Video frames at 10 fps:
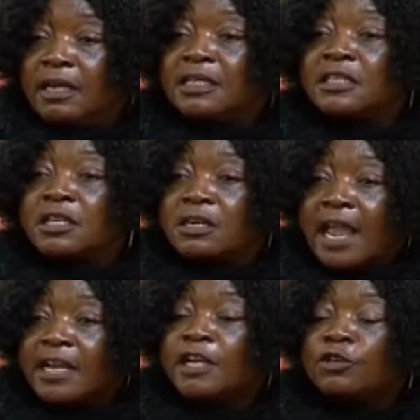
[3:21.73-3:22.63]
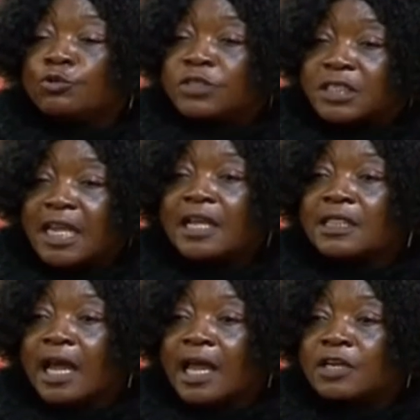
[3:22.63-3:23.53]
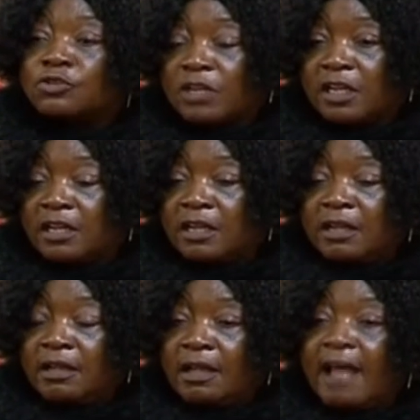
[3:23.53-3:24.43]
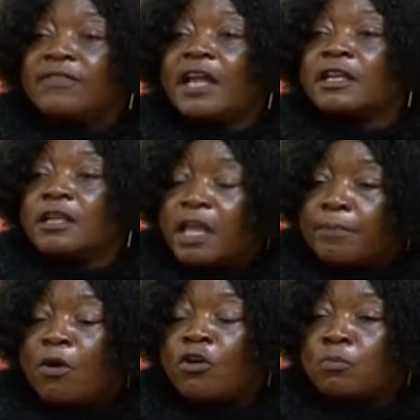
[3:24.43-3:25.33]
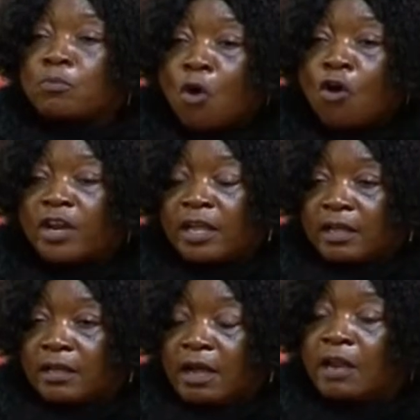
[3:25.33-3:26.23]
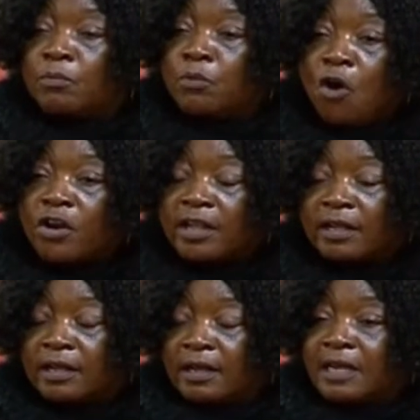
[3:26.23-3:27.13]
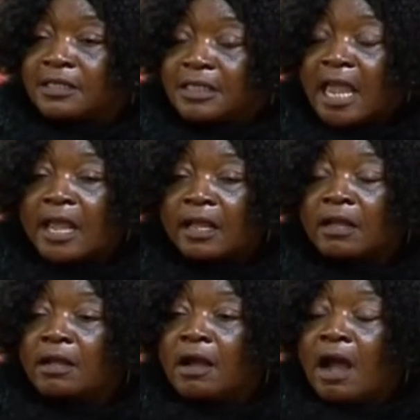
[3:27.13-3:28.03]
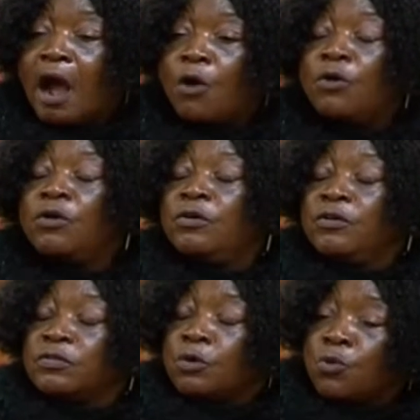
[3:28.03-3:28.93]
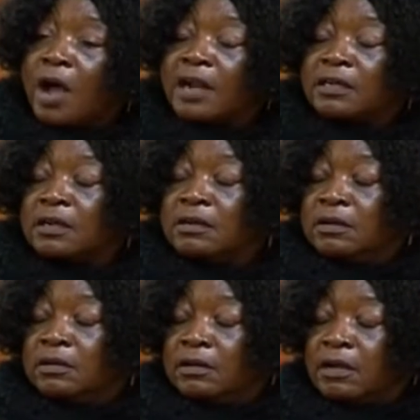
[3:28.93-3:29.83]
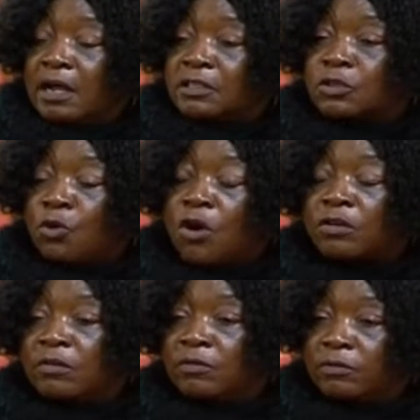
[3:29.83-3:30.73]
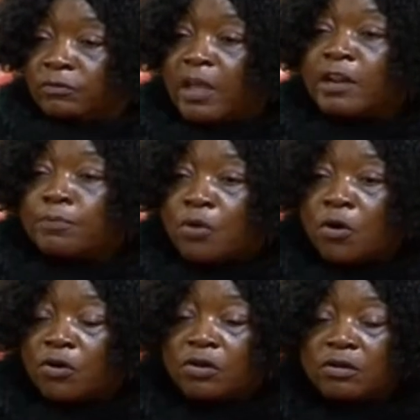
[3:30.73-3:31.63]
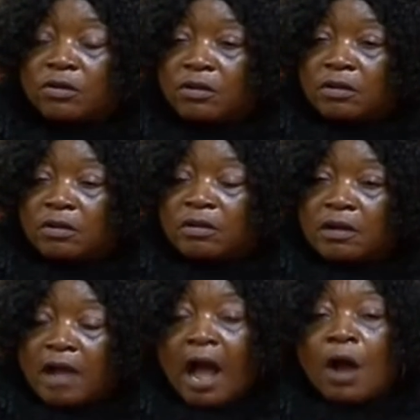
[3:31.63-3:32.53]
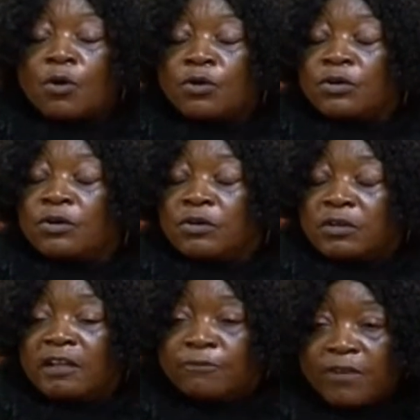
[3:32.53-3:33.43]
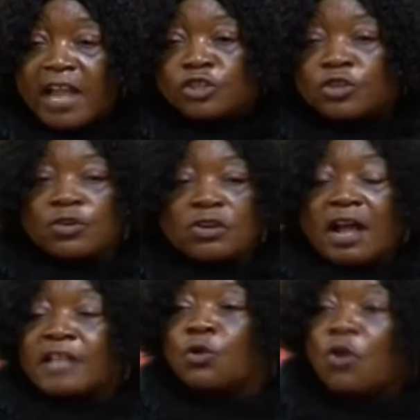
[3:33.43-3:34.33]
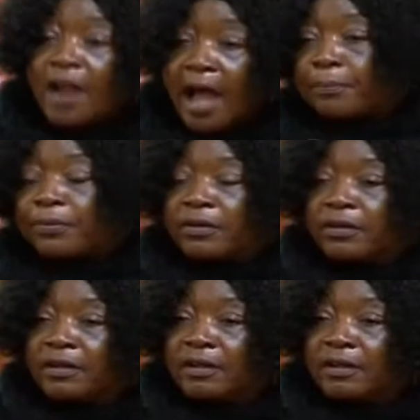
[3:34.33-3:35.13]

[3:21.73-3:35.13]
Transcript: It is ready to sink the country and then keep on mourning and mourning and saying how the world uh, has gone very broke, how inflation has gone up.